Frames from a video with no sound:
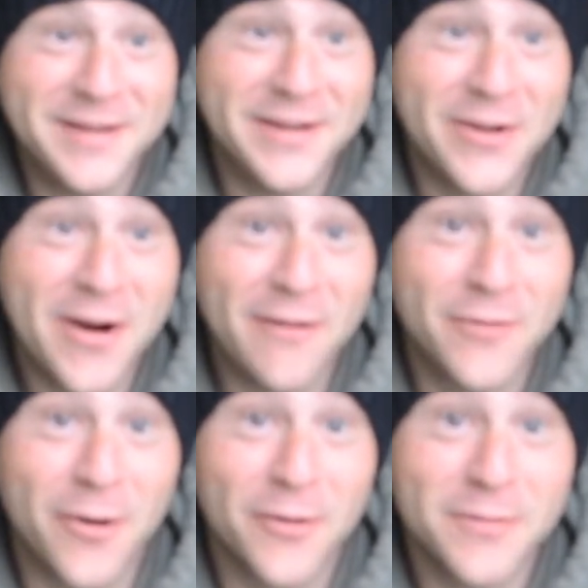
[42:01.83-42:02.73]
You know, I've
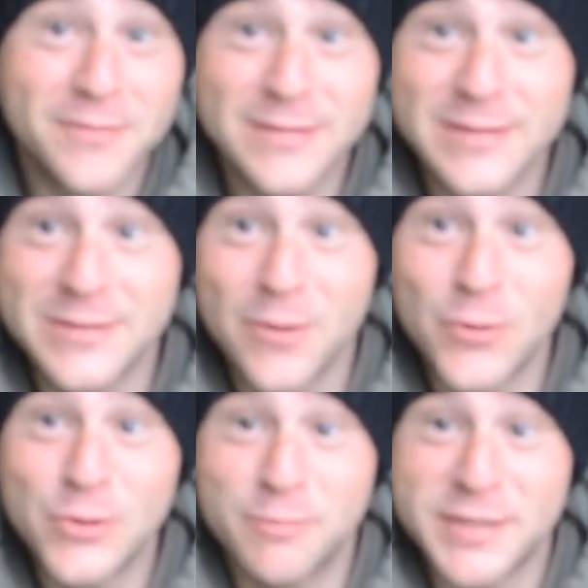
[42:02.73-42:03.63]
got
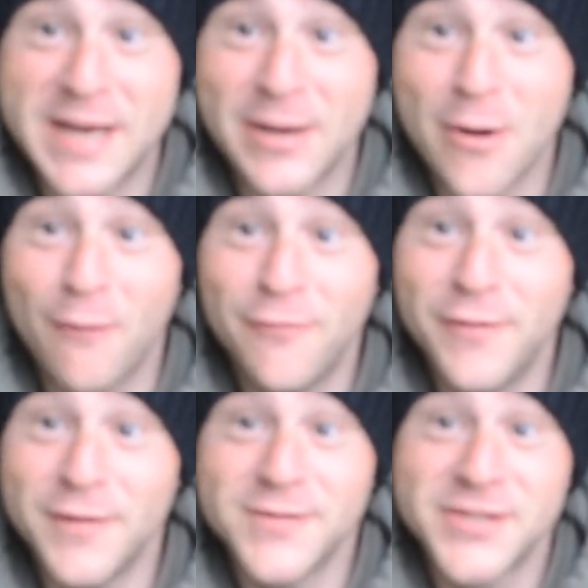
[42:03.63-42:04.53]
100%
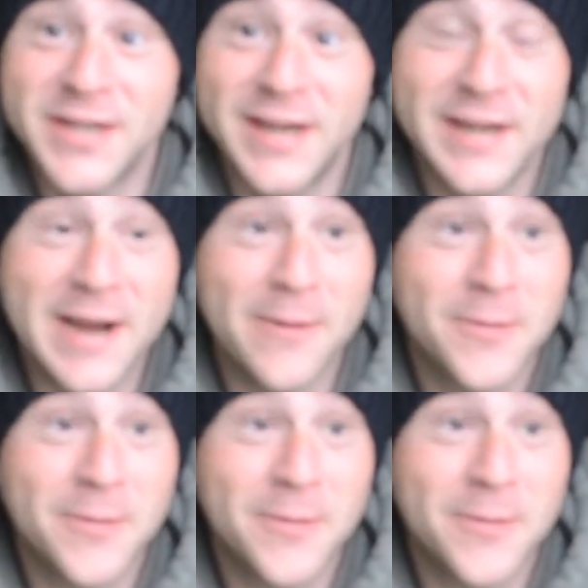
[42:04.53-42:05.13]
confidence in it now,